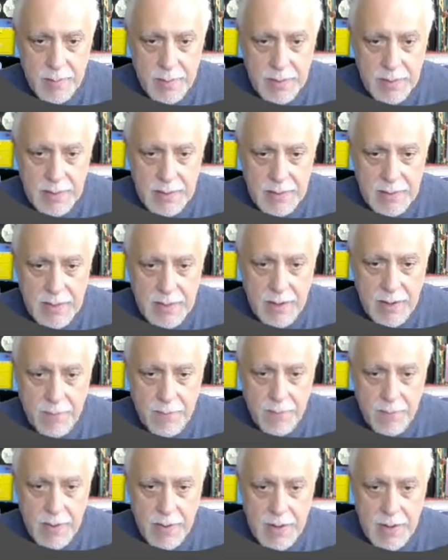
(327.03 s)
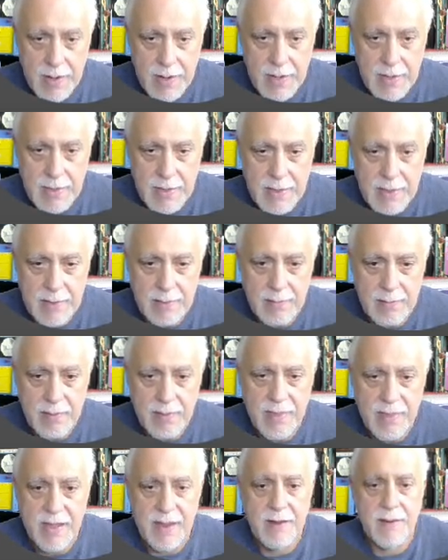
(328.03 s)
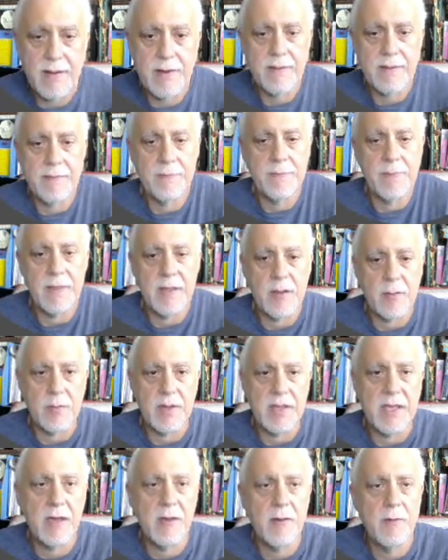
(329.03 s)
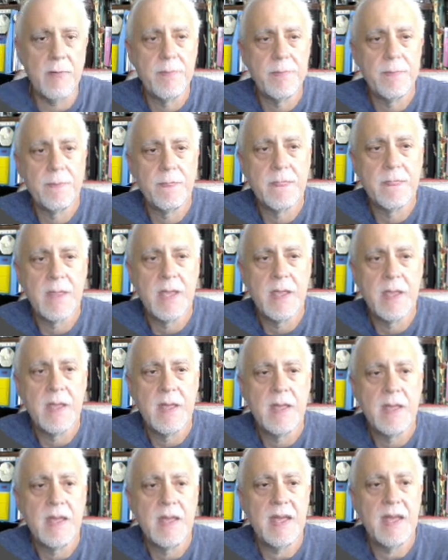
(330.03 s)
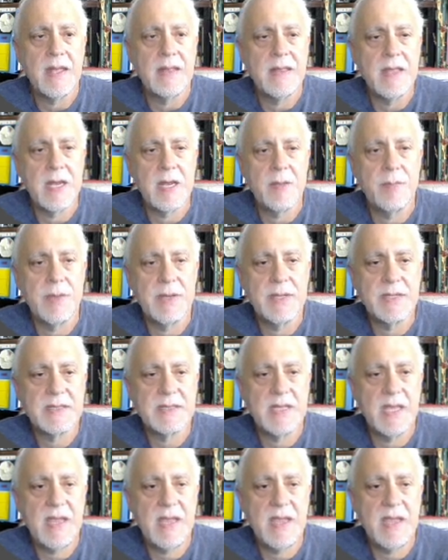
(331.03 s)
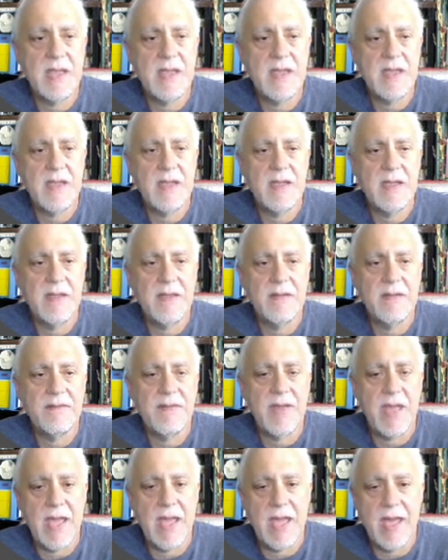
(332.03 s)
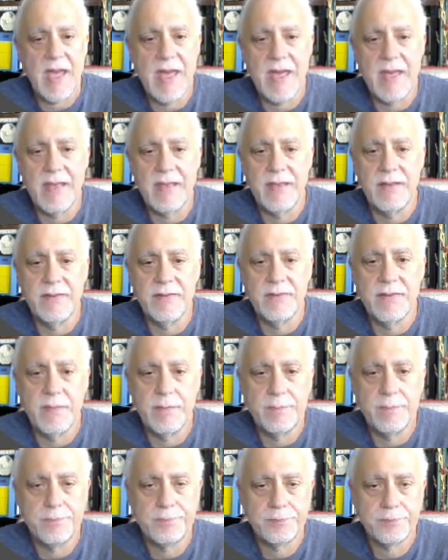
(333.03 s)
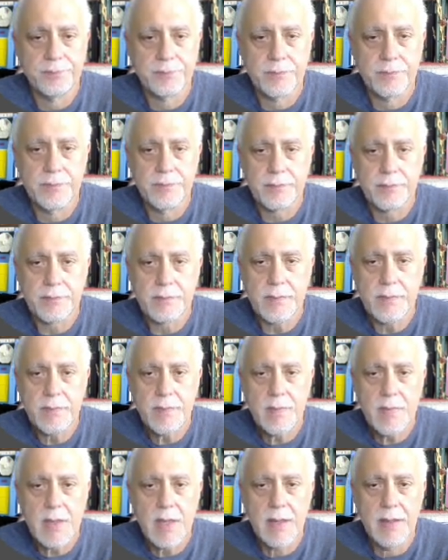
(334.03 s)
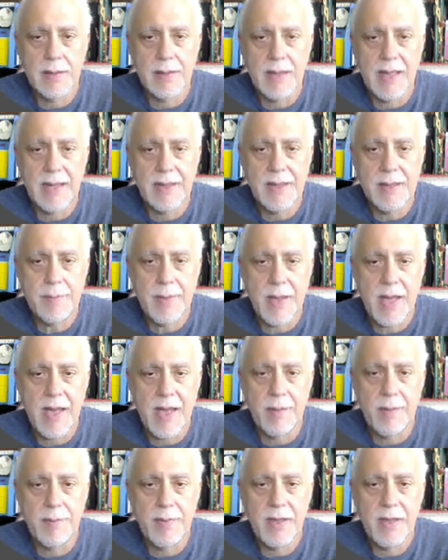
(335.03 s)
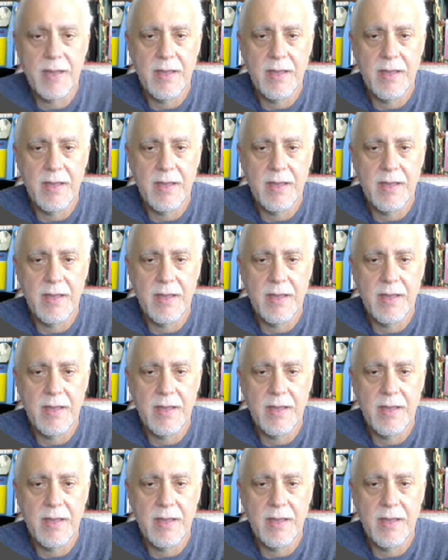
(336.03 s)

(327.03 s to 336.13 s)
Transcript: Get that right in there. There we go. And then I'm going to save as lollipop